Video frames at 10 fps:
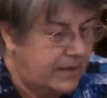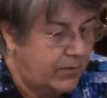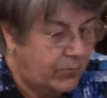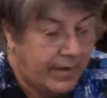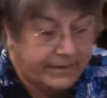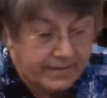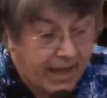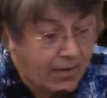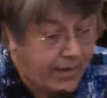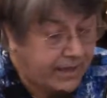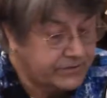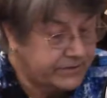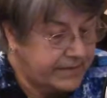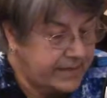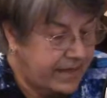Right now,
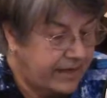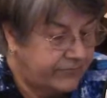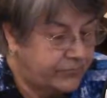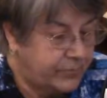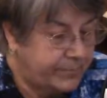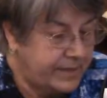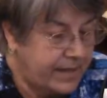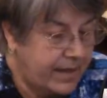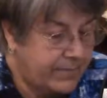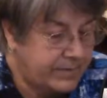actually, at 4 p.m.,